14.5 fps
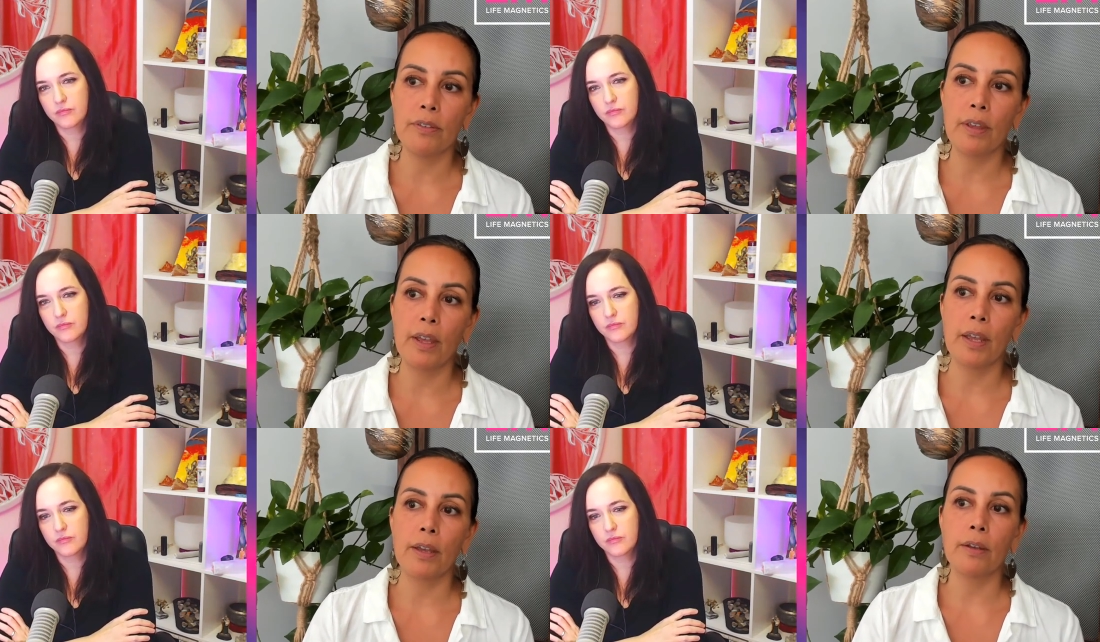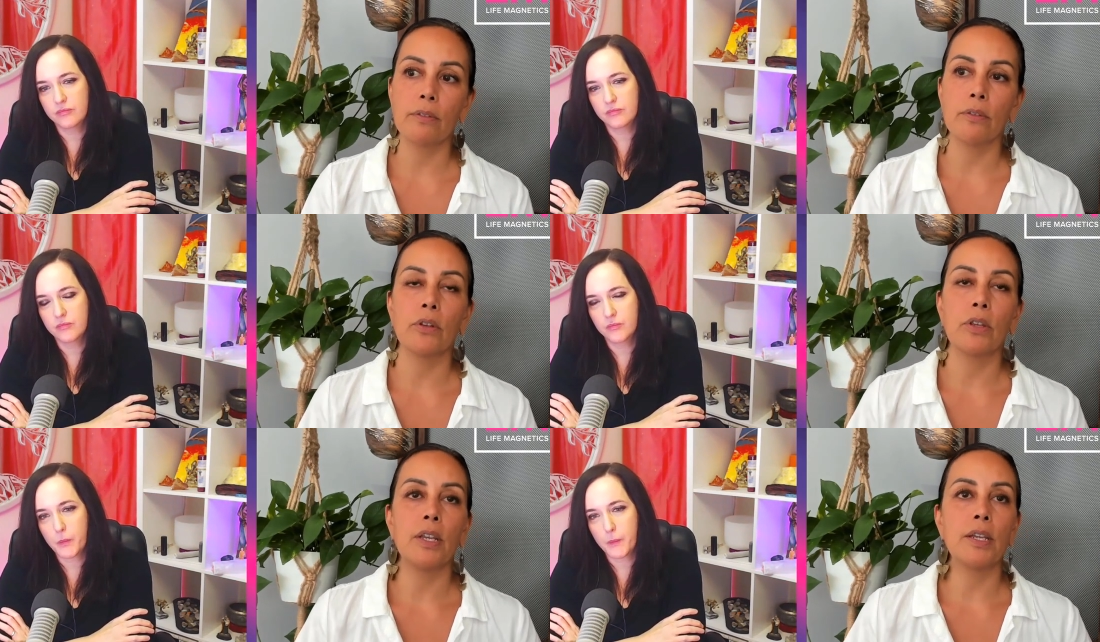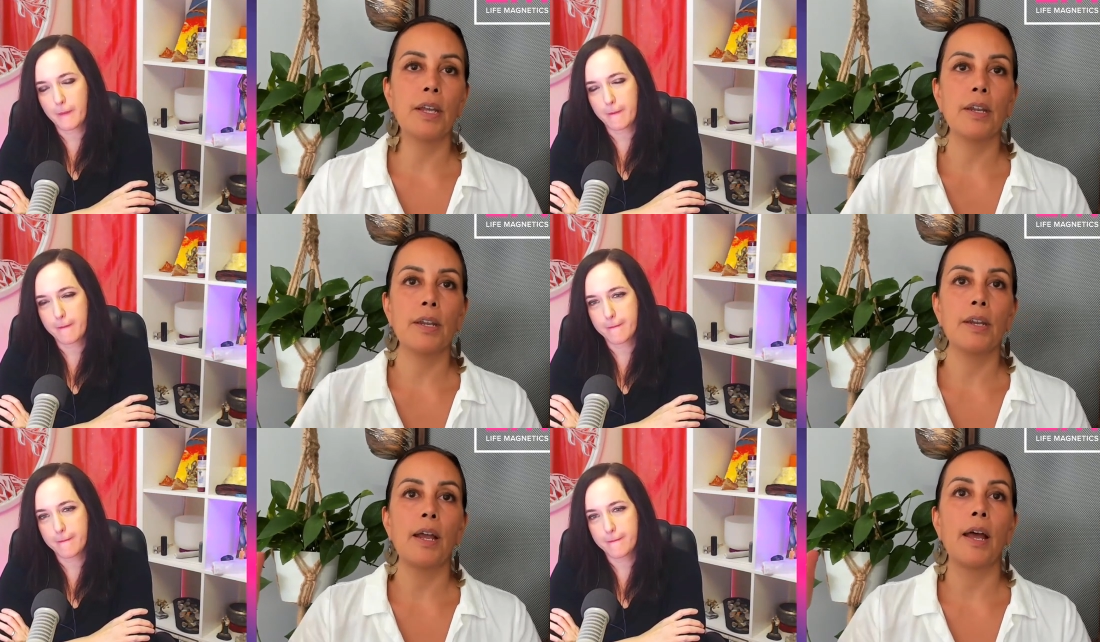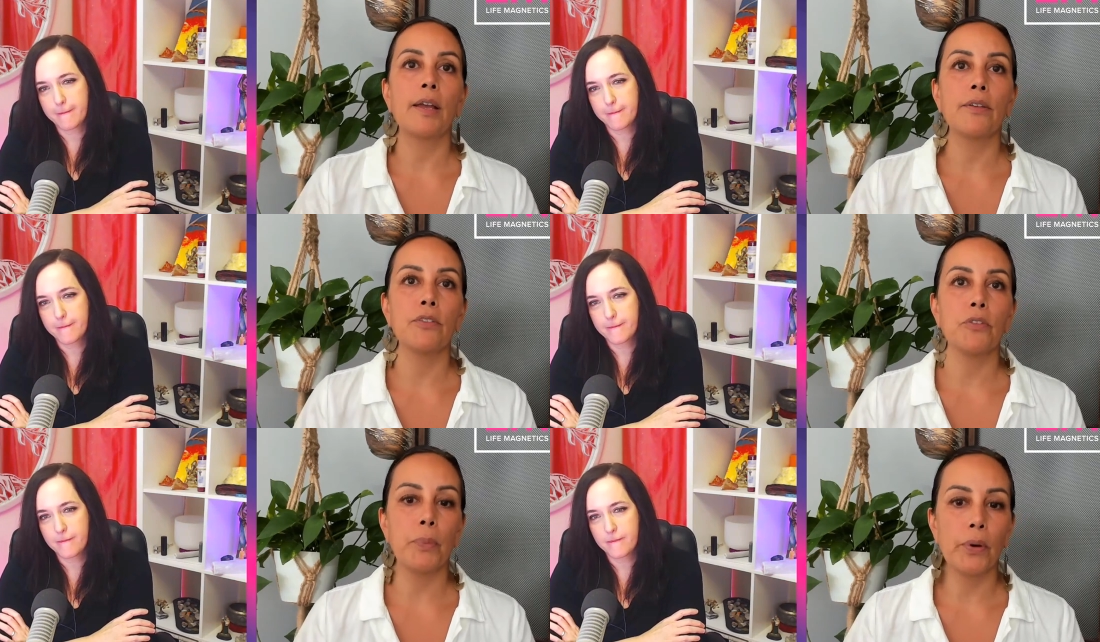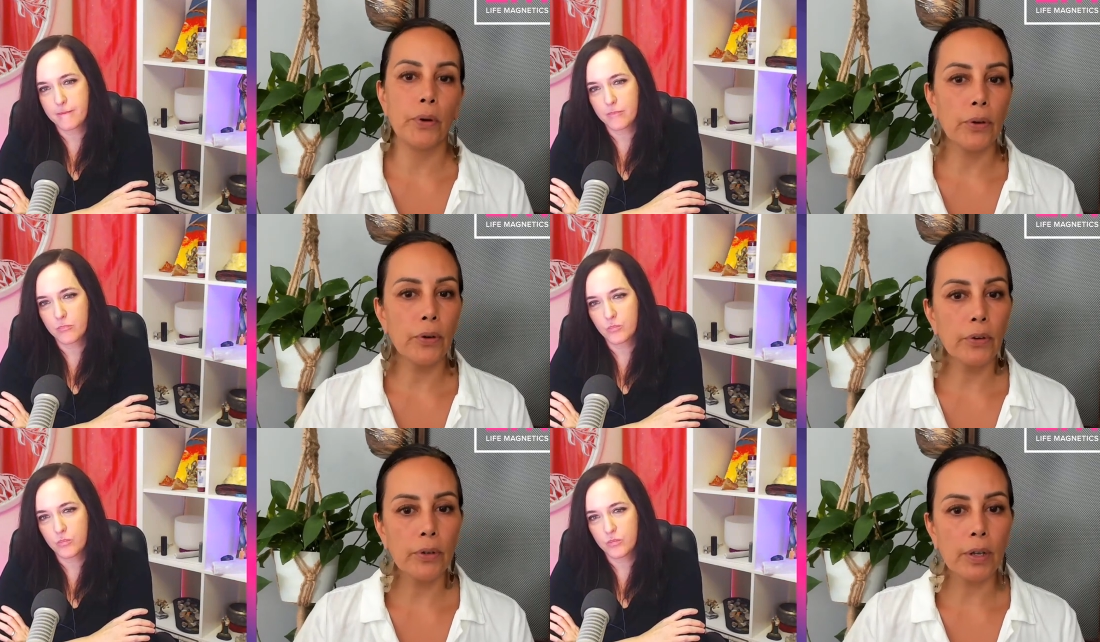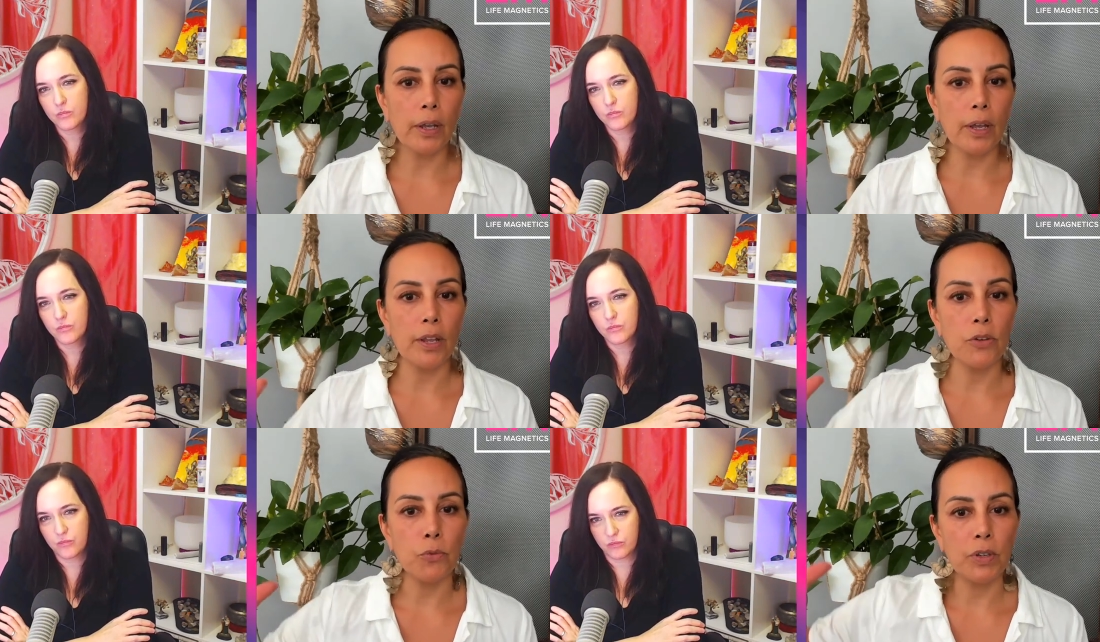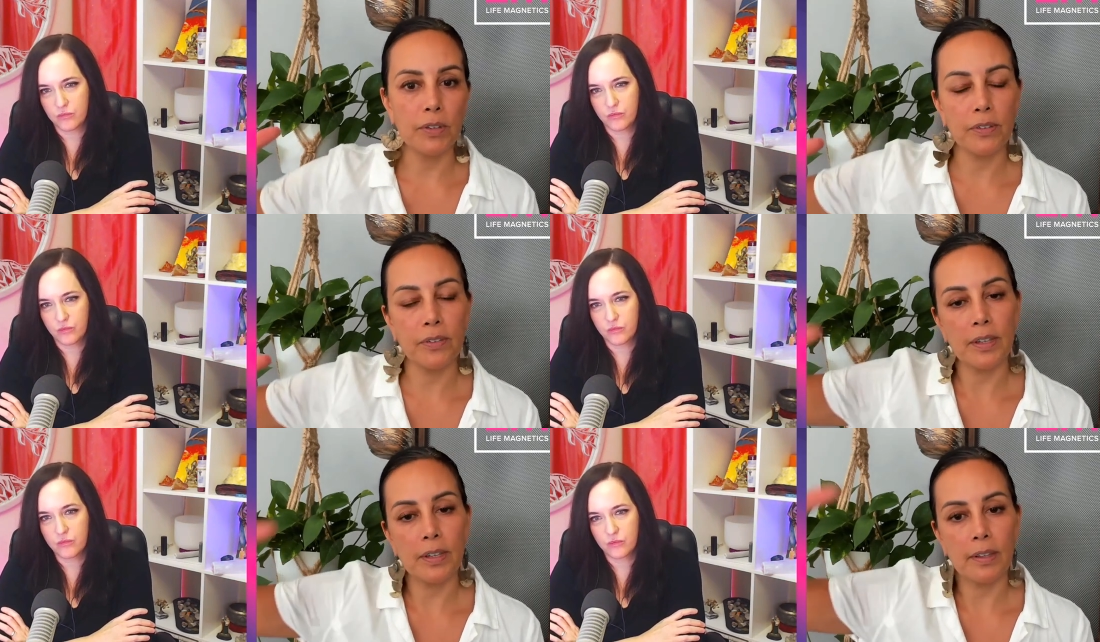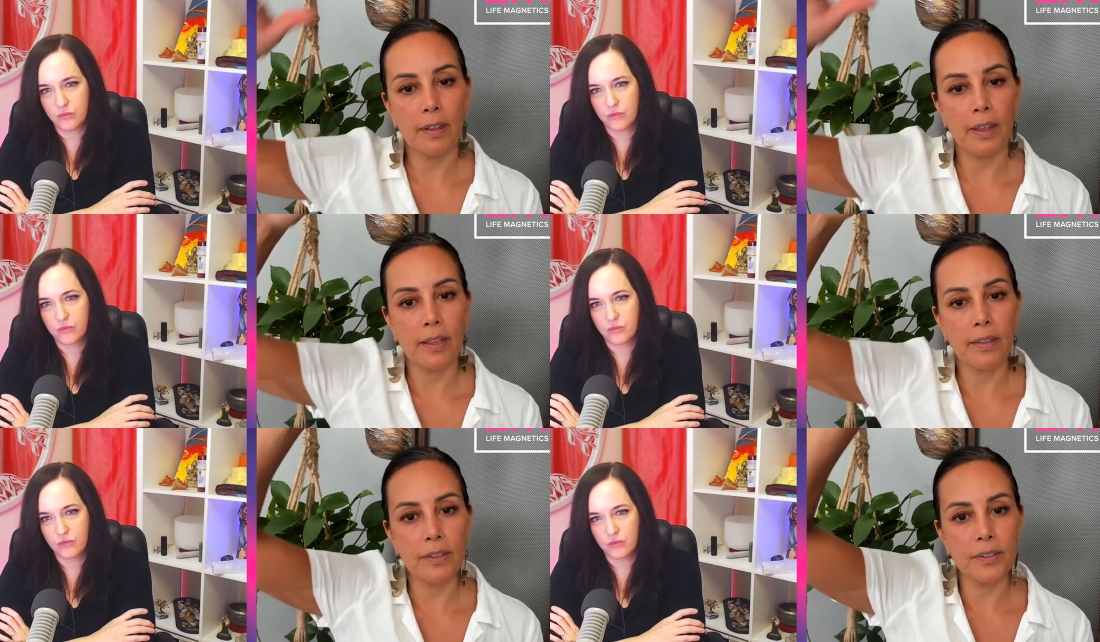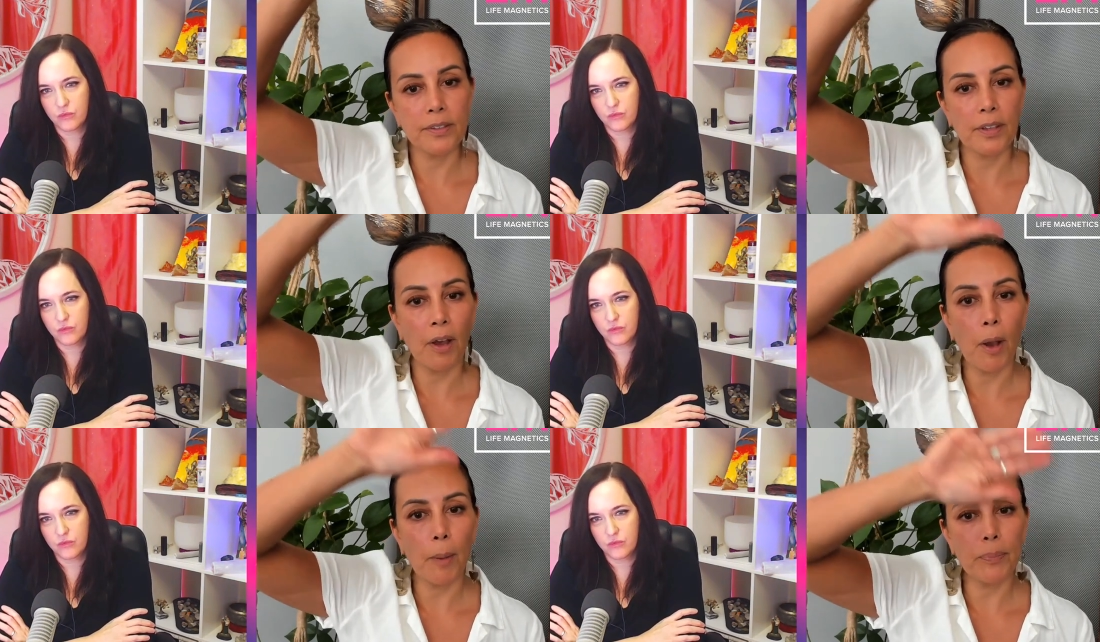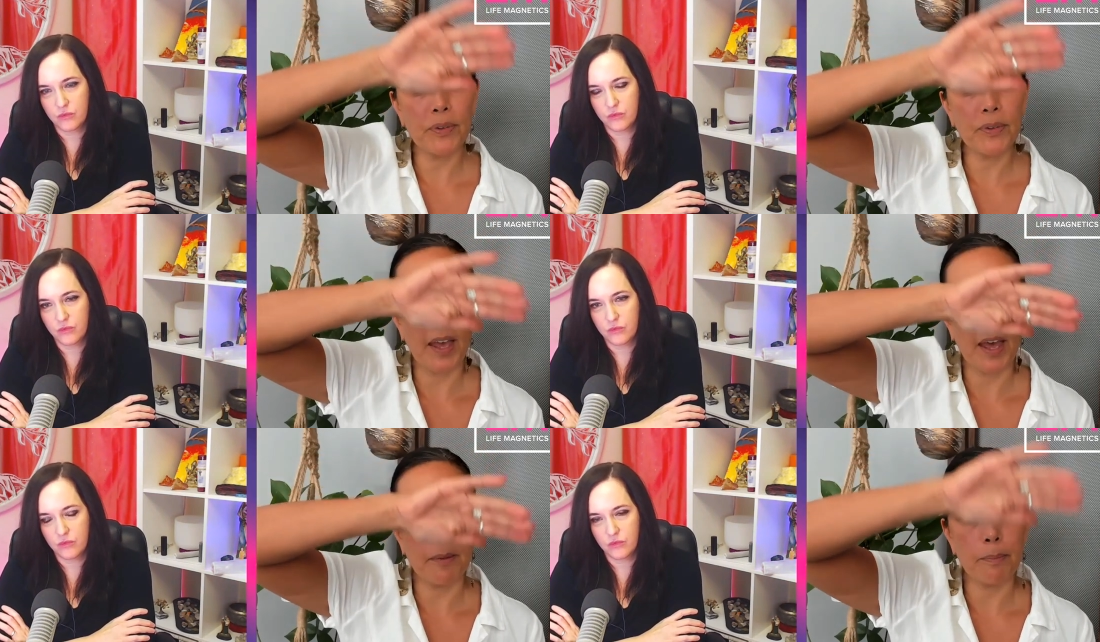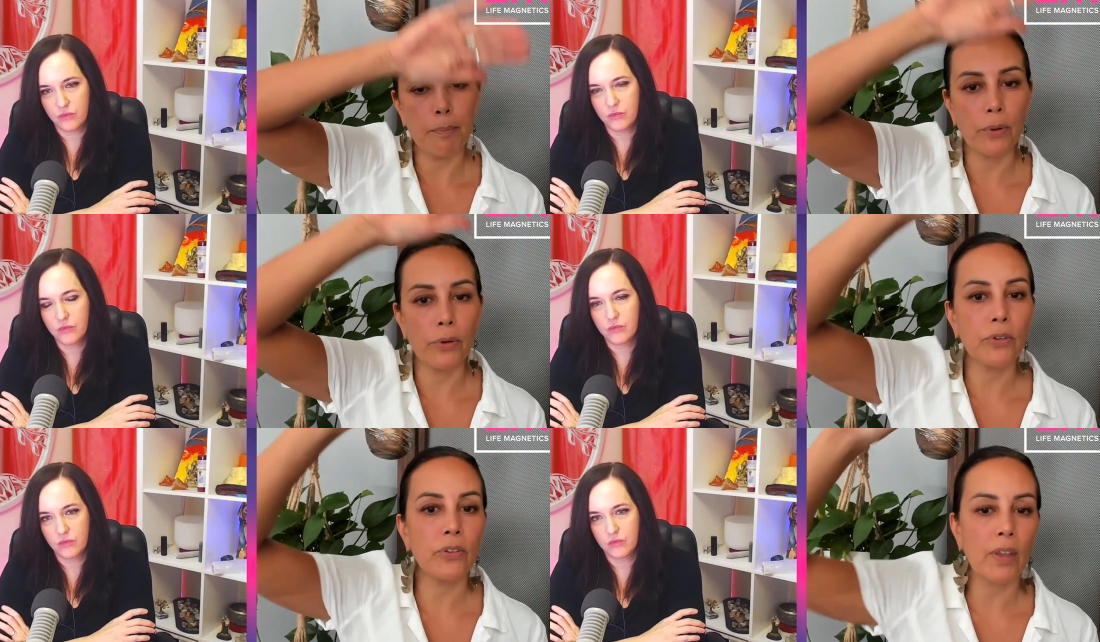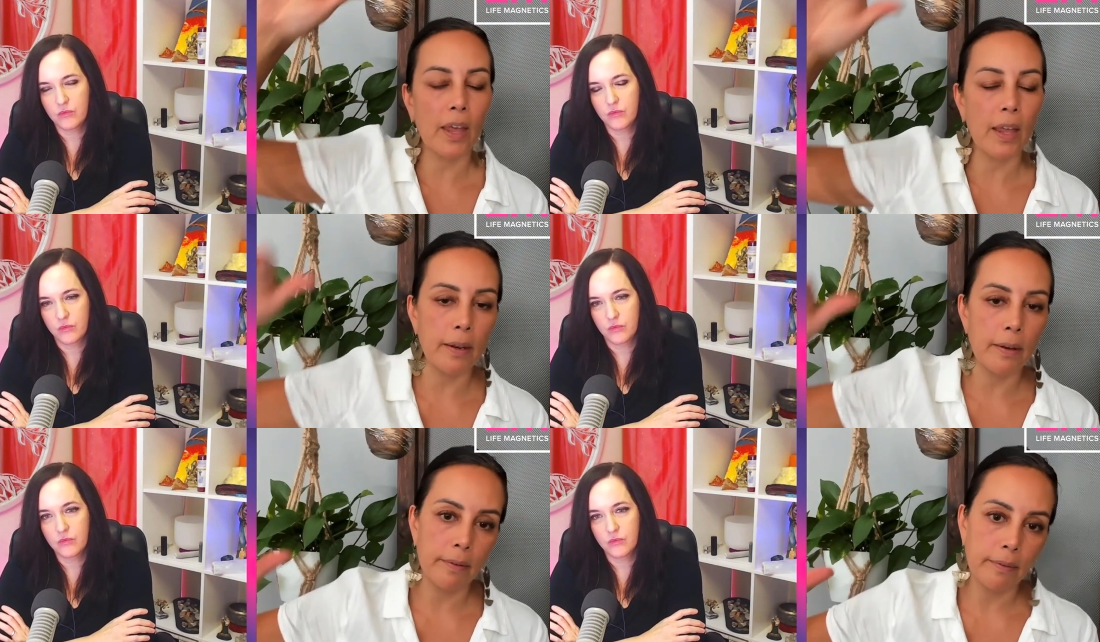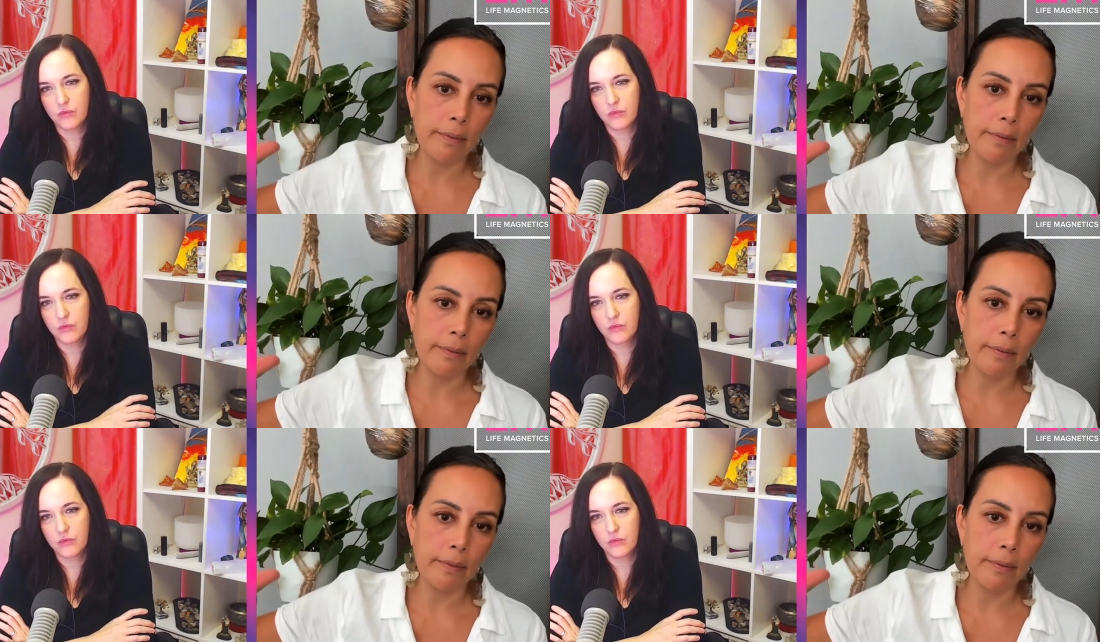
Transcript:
Speaker 1: it's like looking at an iceberg and we see like the top 10%